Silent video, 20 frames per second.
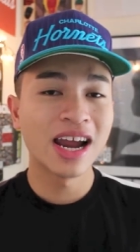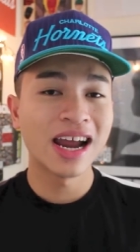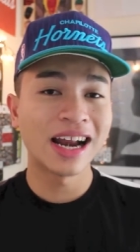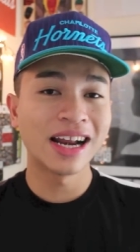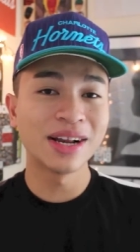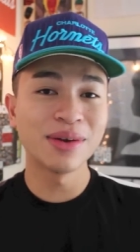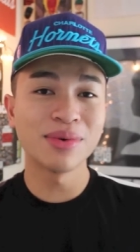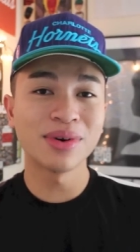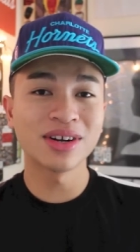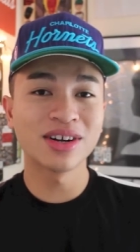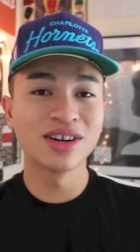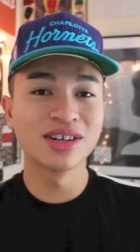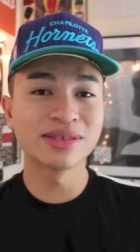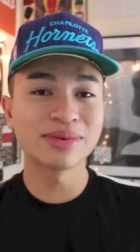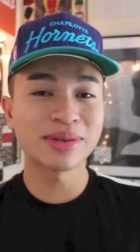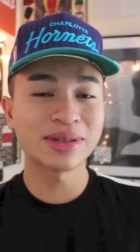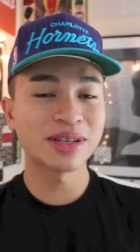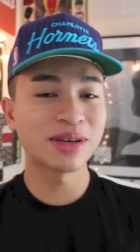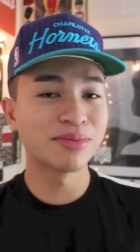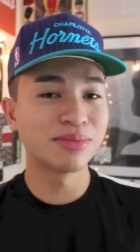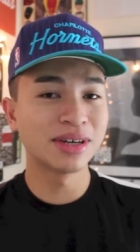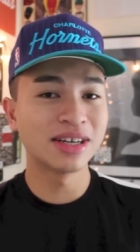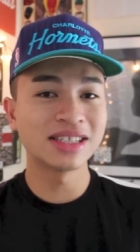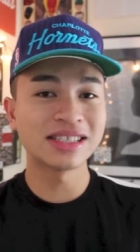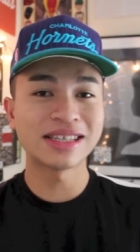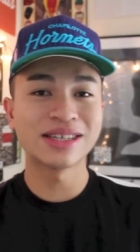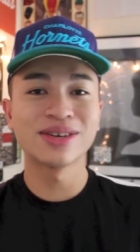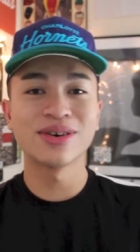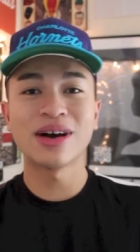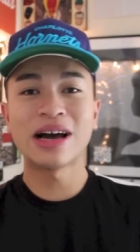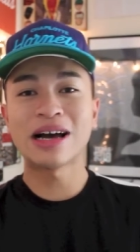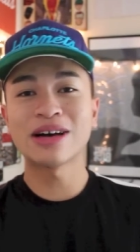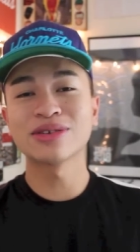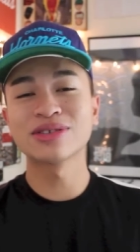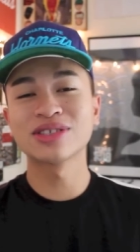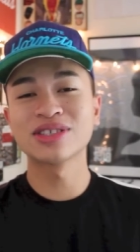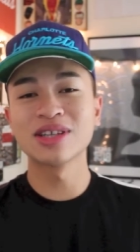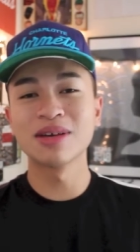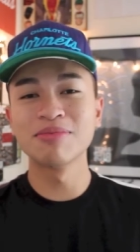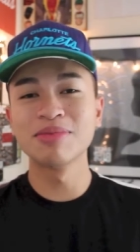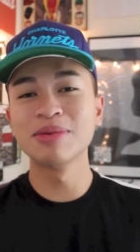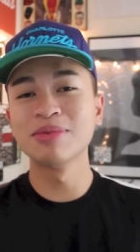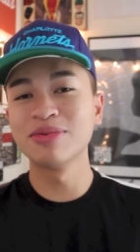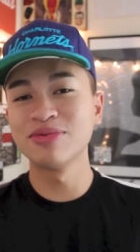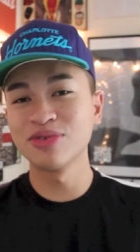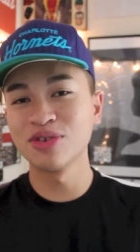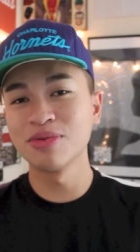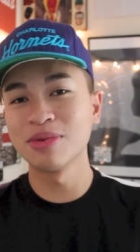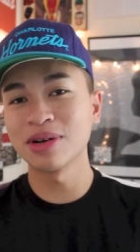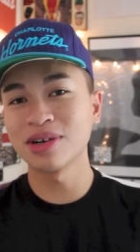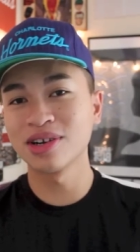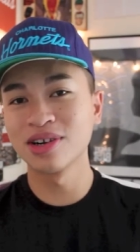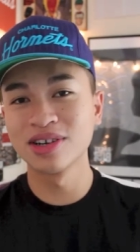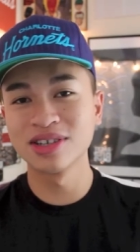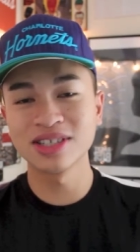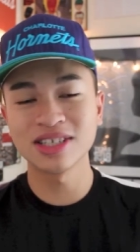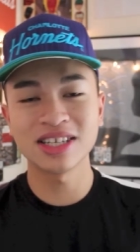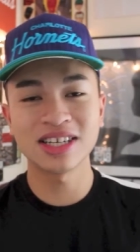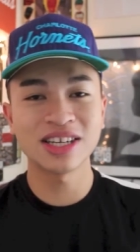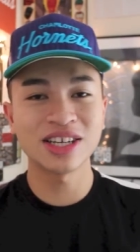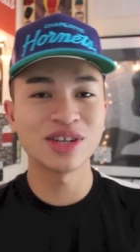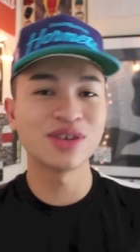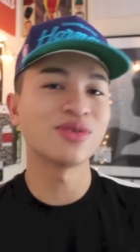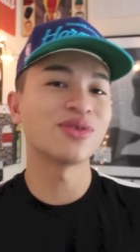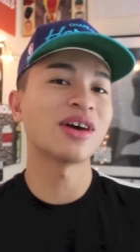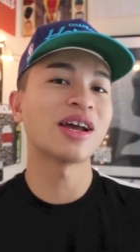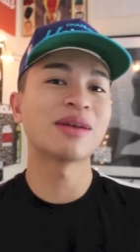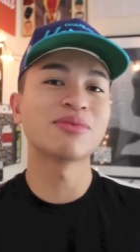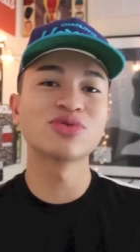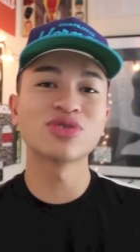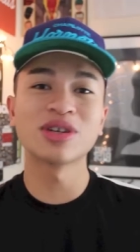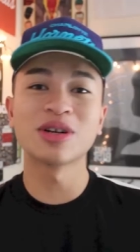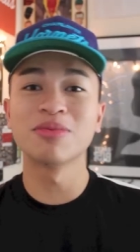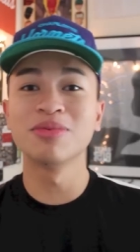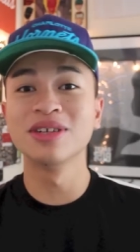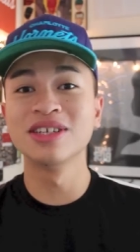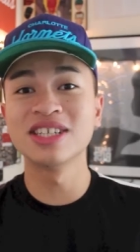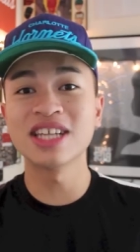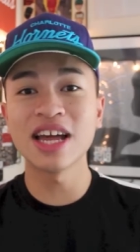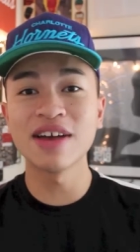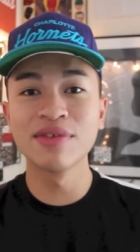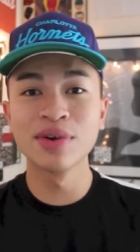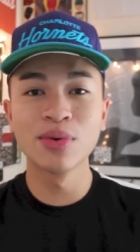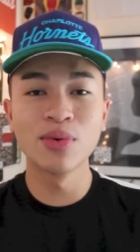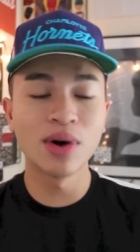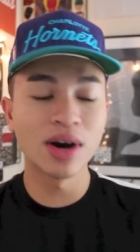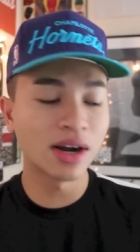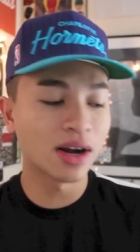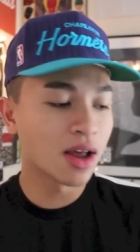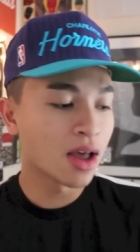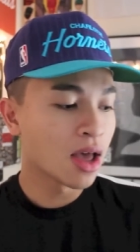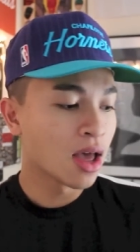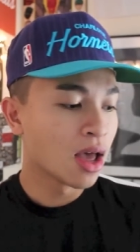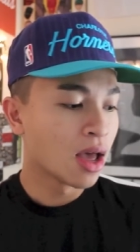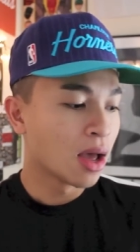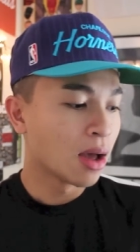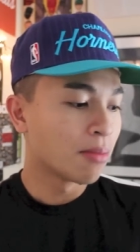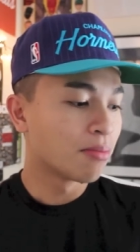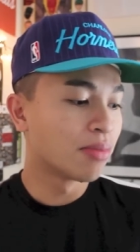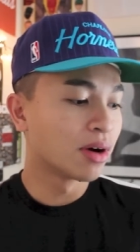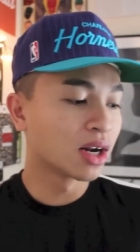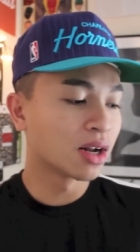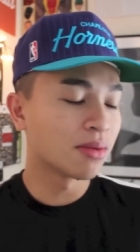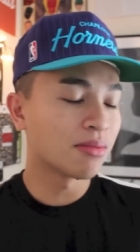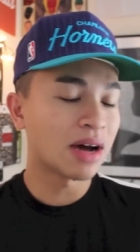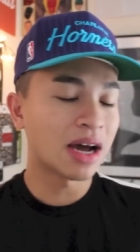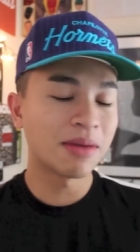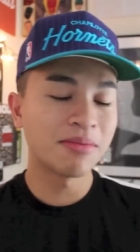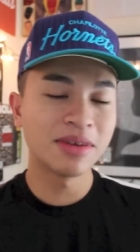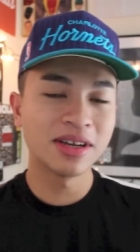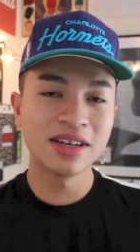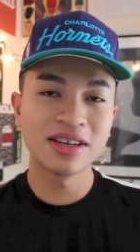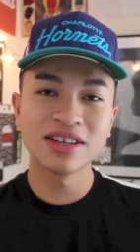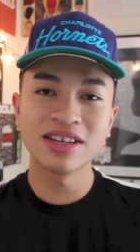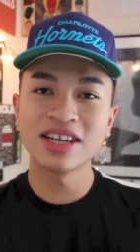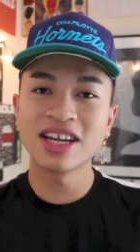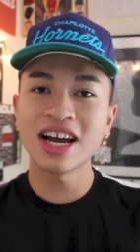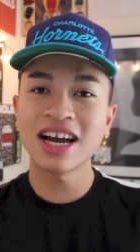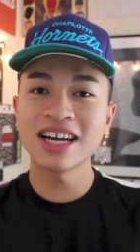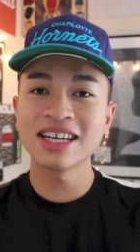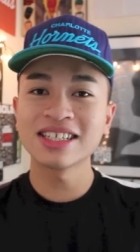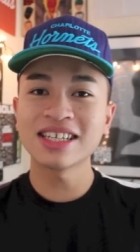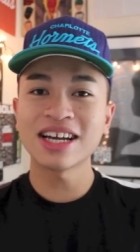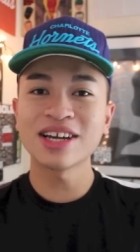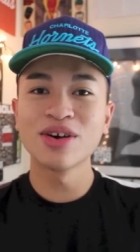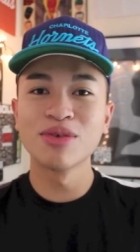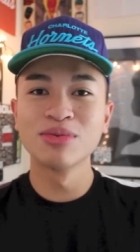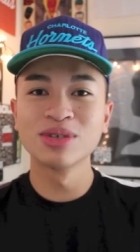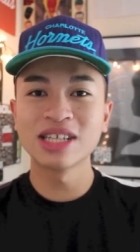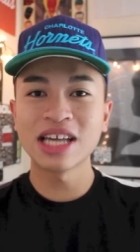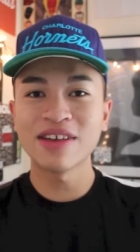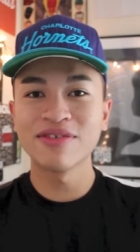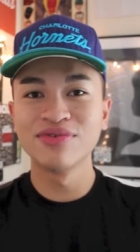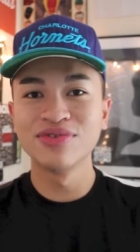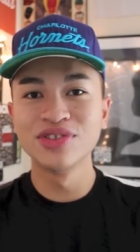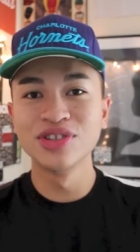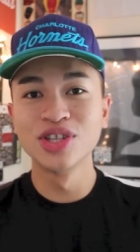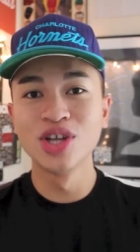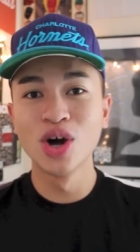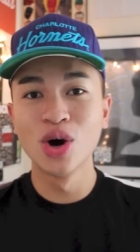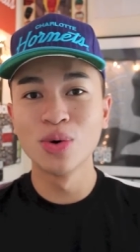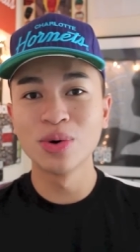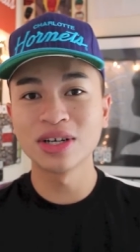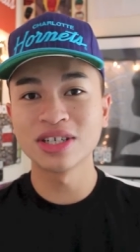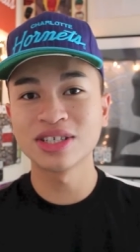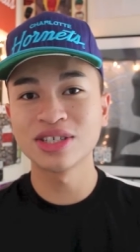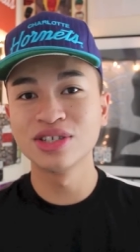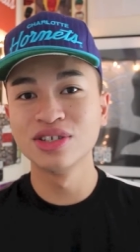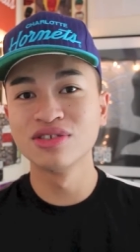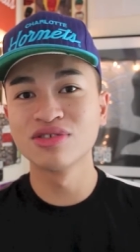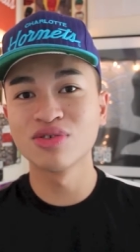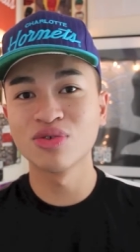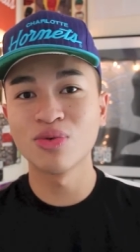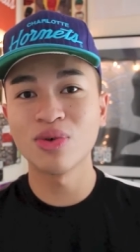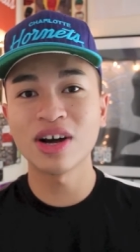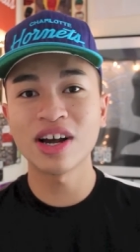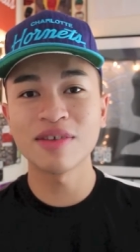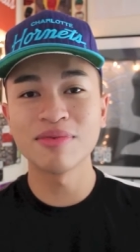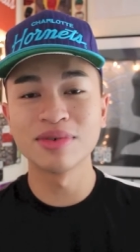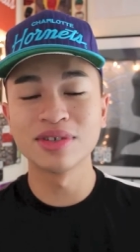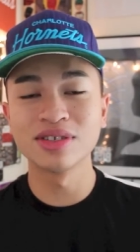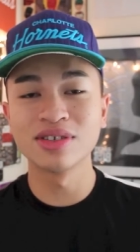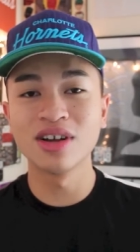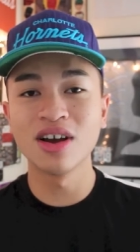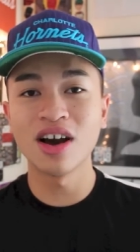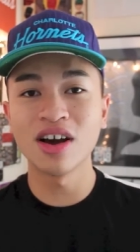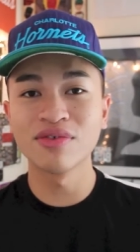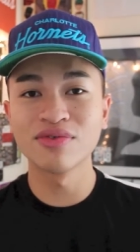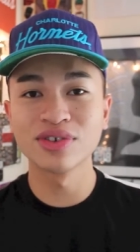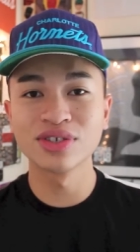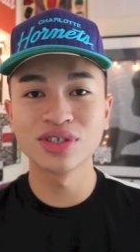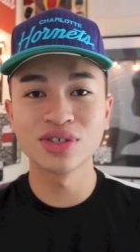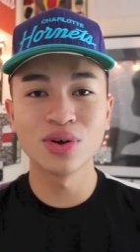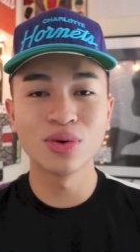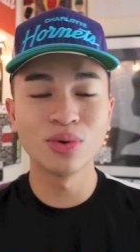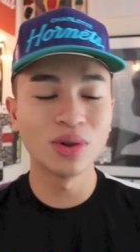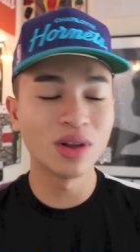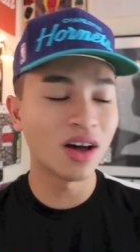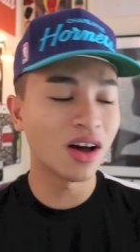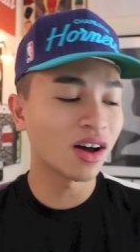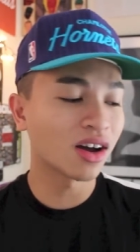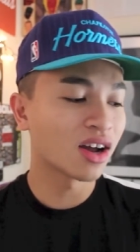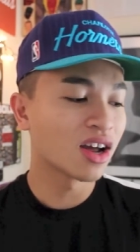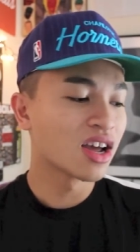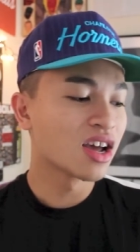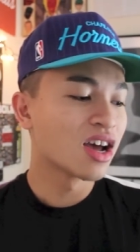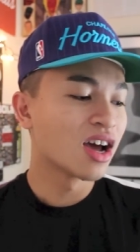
And I didn't want to curse right there because I know how some people feel about cursing, you know, and I'm trying to please everyone. But, um, I mean, guys, I almost have no excuse for why I've been gone for so long.